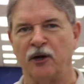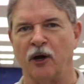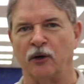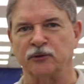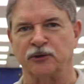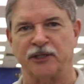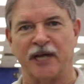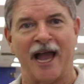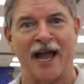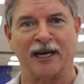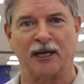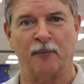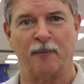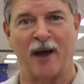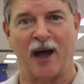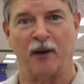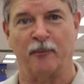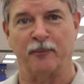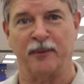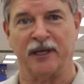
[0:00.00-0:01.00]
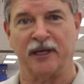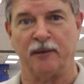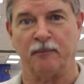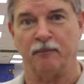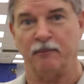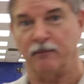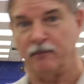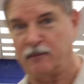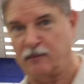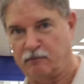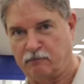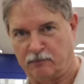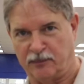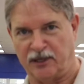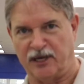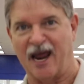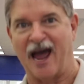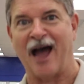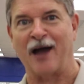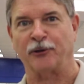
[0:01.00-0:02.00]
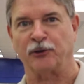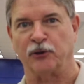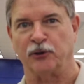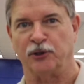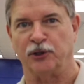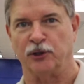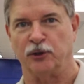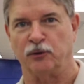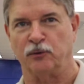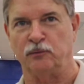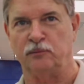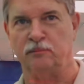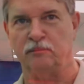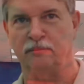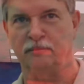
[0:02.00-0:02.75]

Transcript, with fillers: know Jack about me, but now you do.